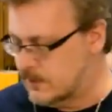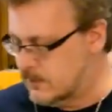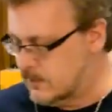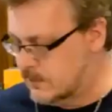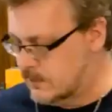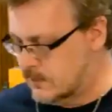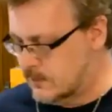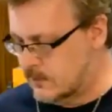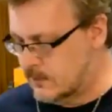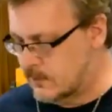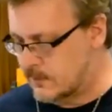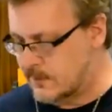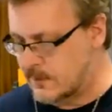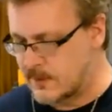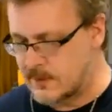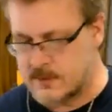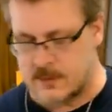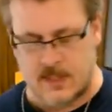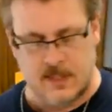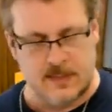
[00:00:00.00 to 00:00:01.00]
and
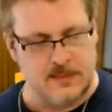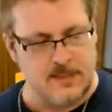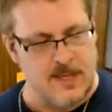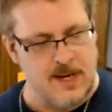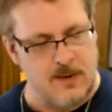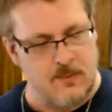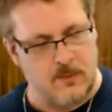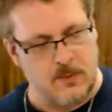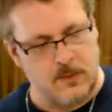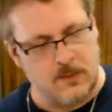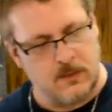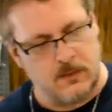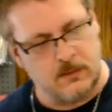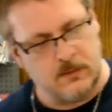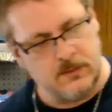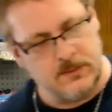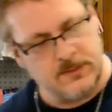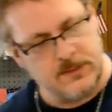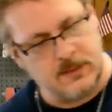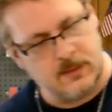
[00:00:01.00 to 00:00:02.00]
things like that, we're going to
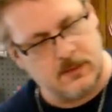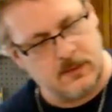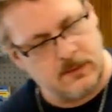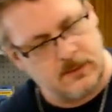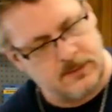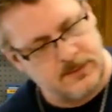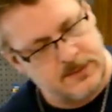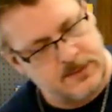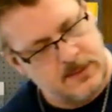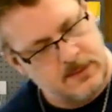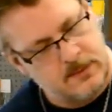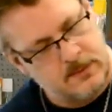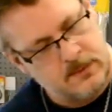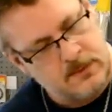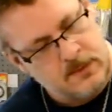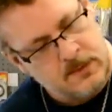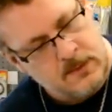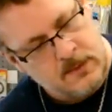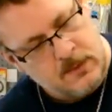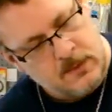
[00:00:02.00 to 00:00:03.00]
lose a little, so
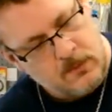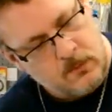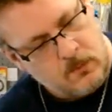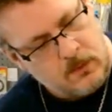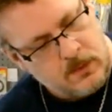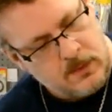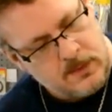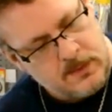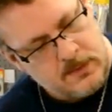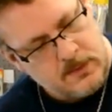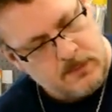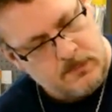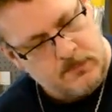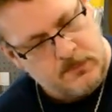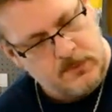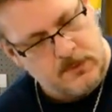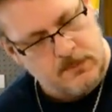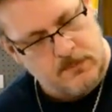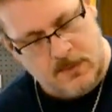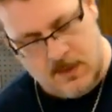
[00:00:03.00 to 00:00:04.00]
we'll end
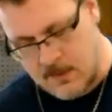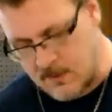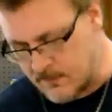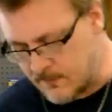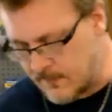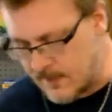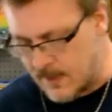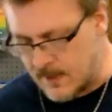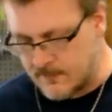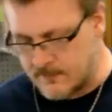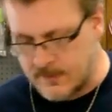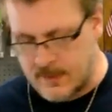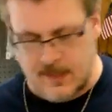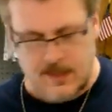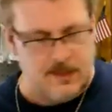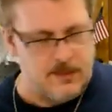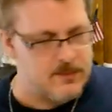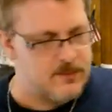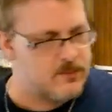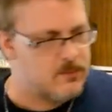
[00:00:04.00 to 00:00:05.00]
up with about 5
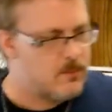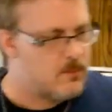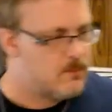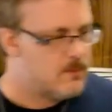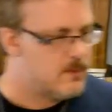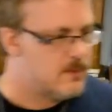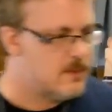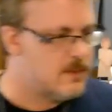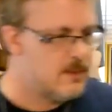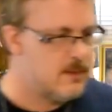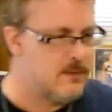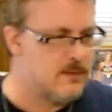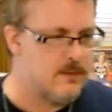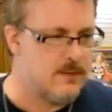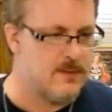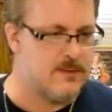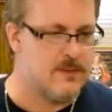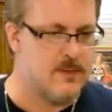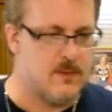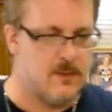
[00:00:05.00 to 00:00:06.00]
gallons when we're done.
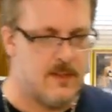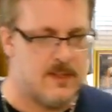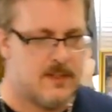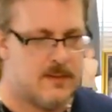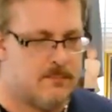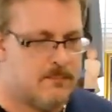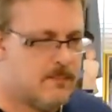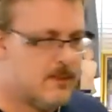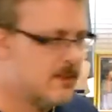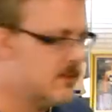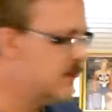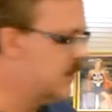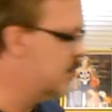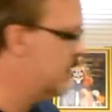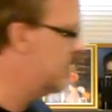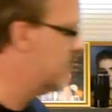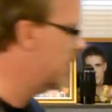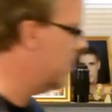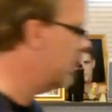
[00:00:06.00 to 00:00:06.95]
Let's go ahead and mix this